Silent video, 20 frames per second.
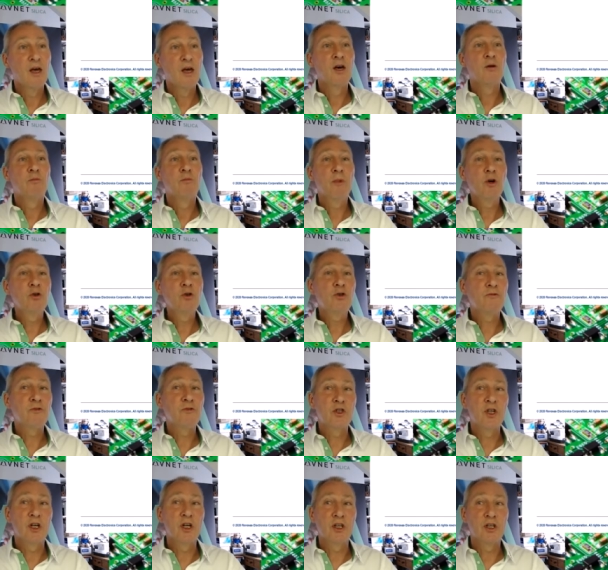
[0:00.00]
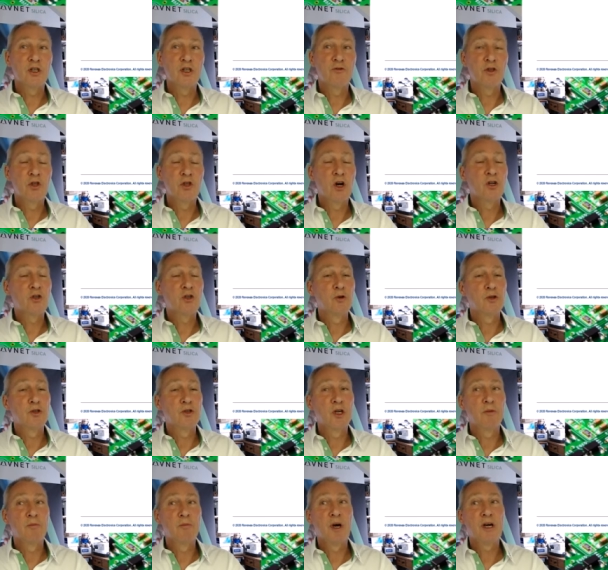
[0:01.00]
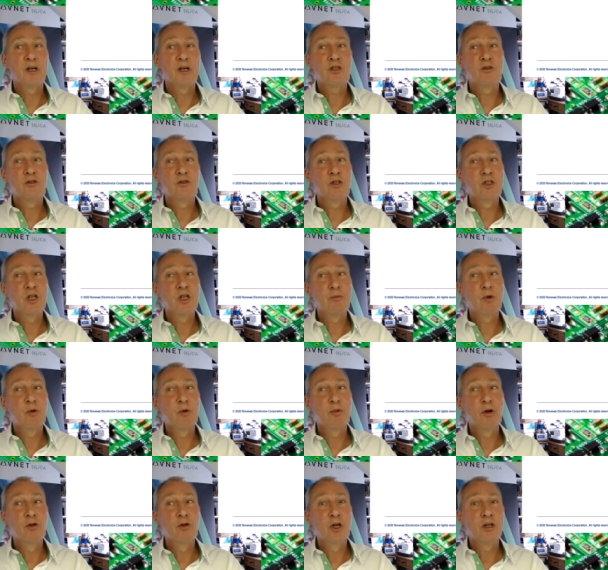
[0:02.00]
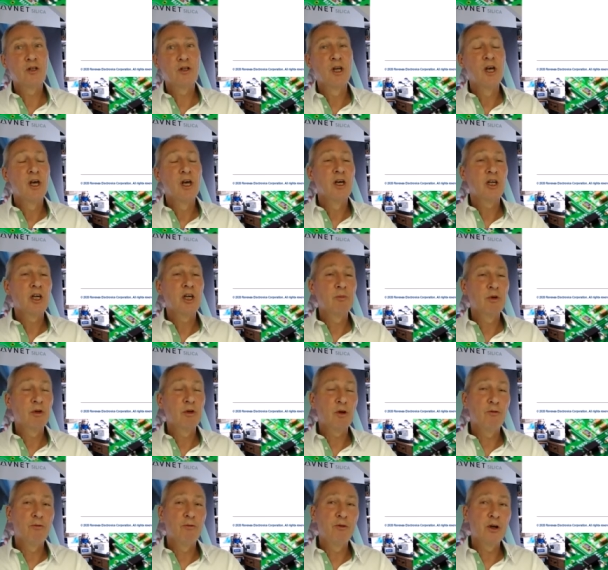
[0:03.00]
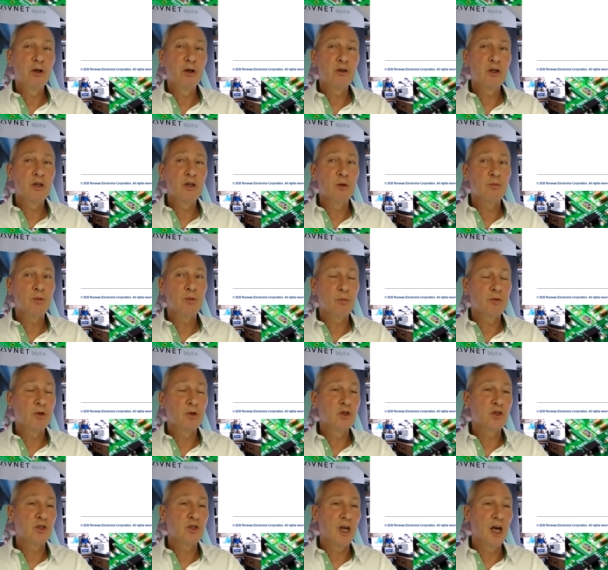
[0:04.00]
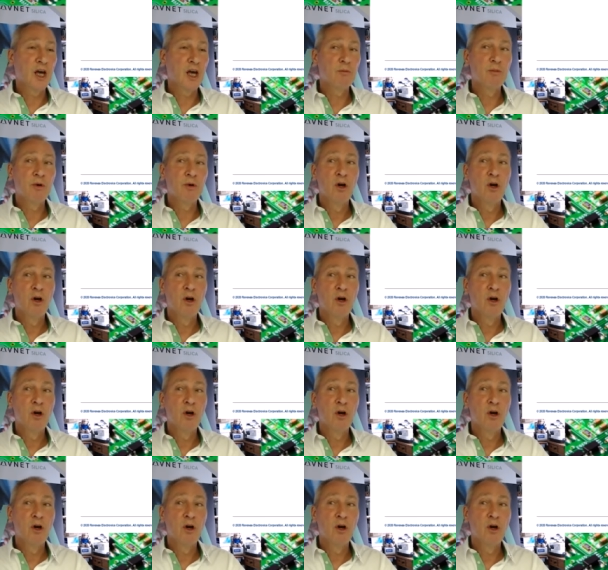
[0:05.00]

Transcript: Most of the settings for the I two C master example project can be configured in the Properties tab